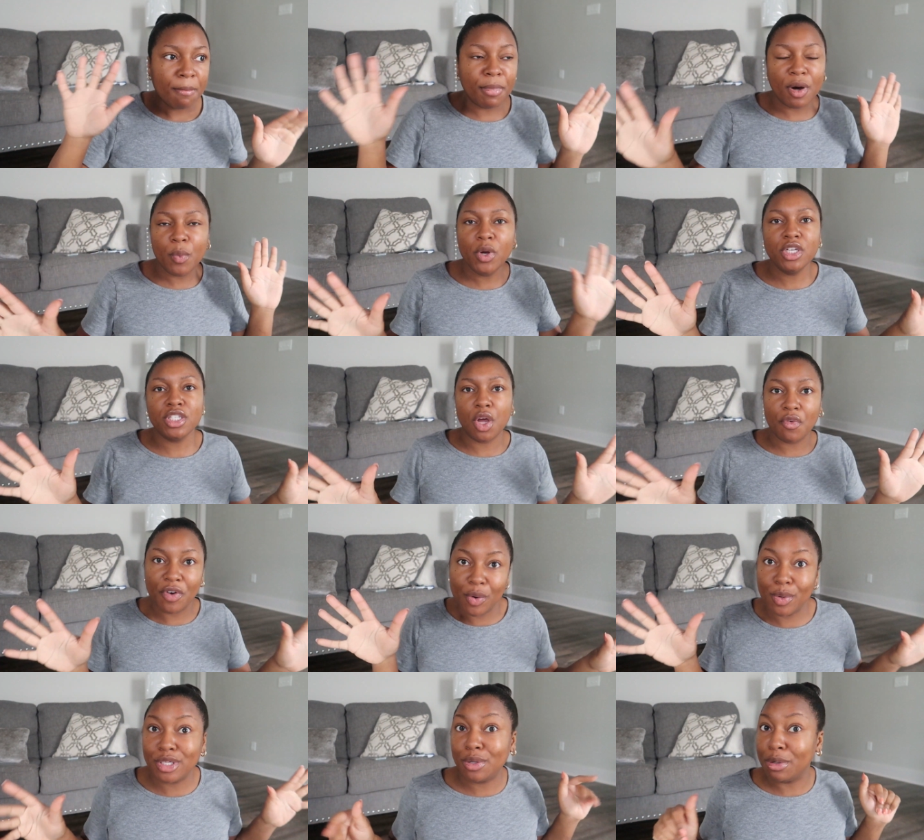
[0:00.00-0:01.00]
but we're just gonna
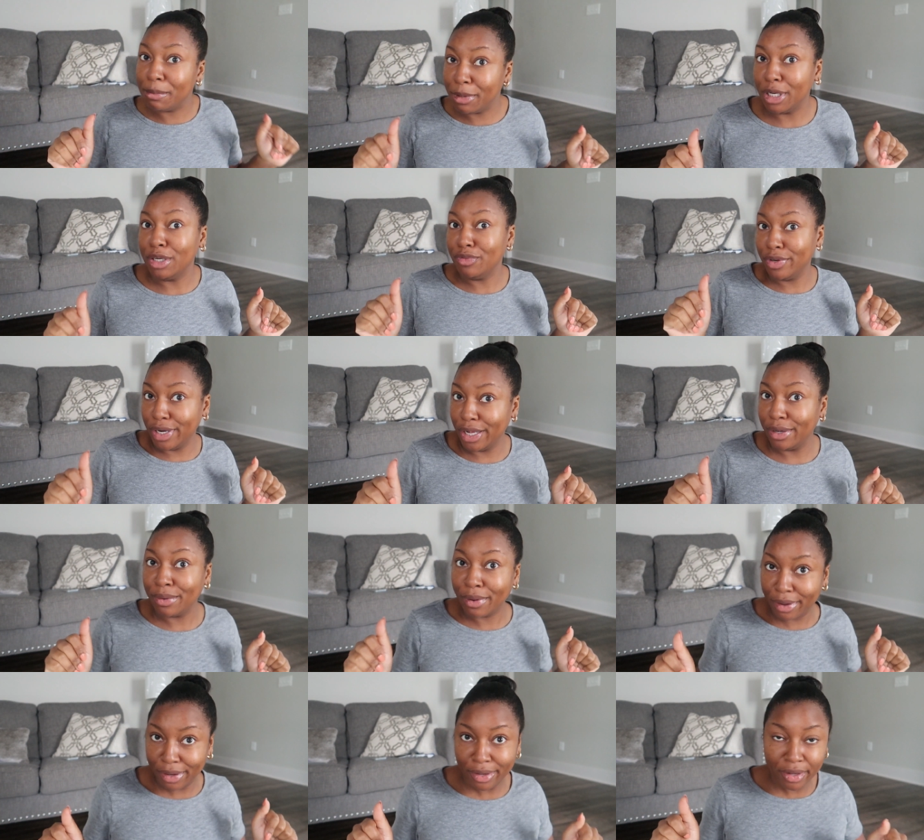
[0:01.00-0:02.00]
focus on the bun for now
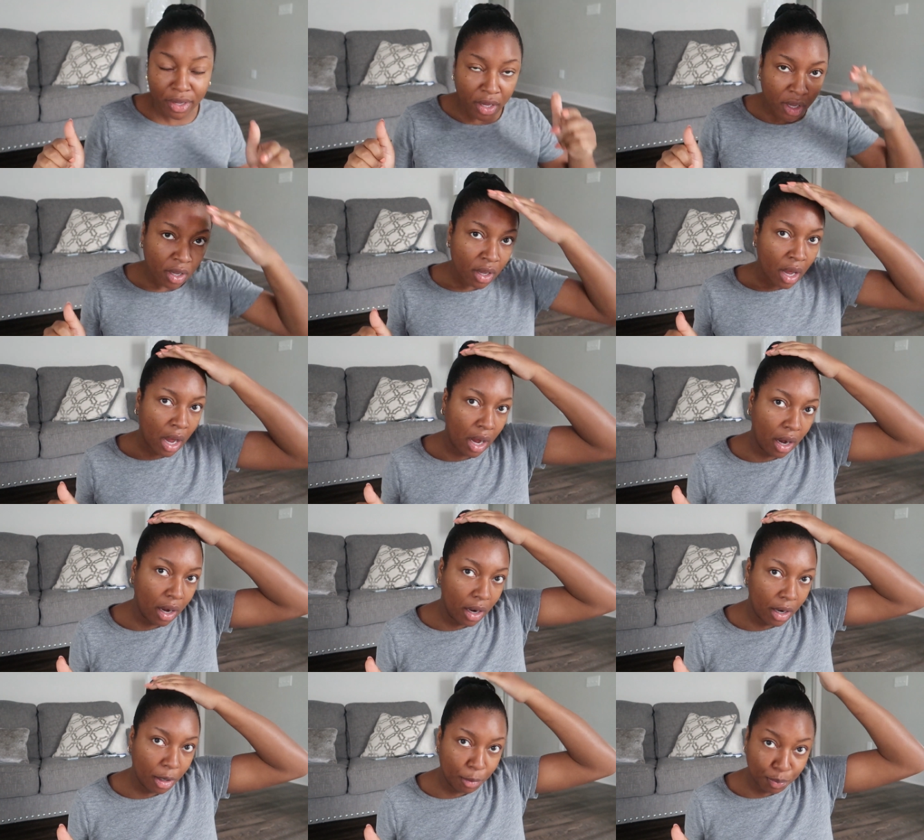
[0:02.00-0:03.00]
okay
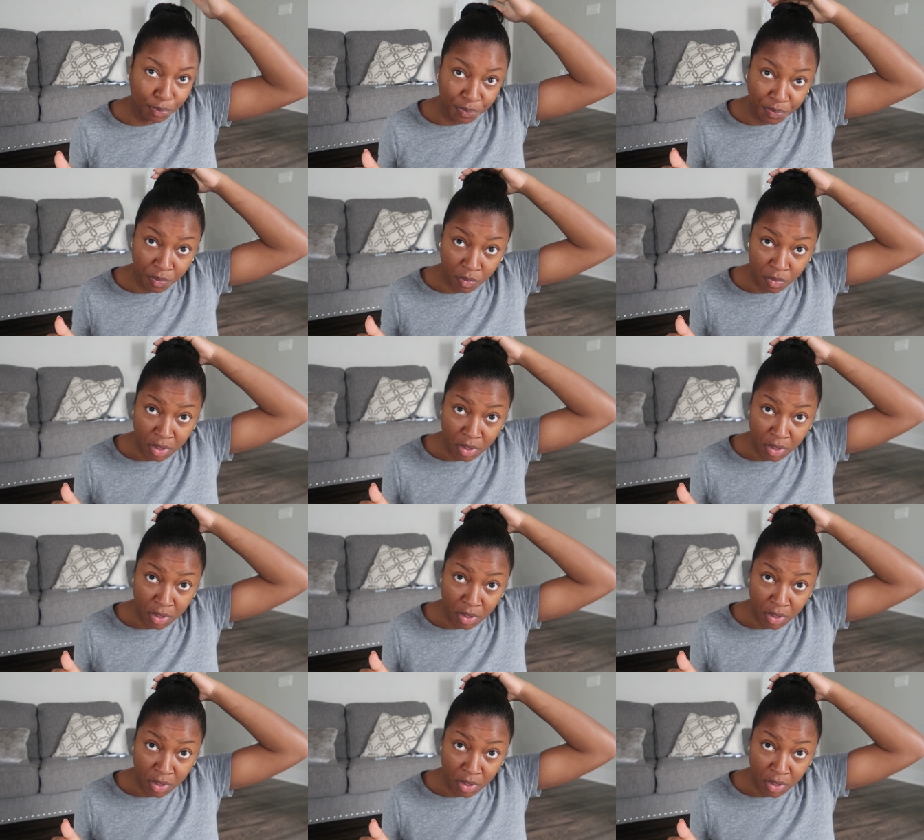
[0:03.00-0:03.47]
um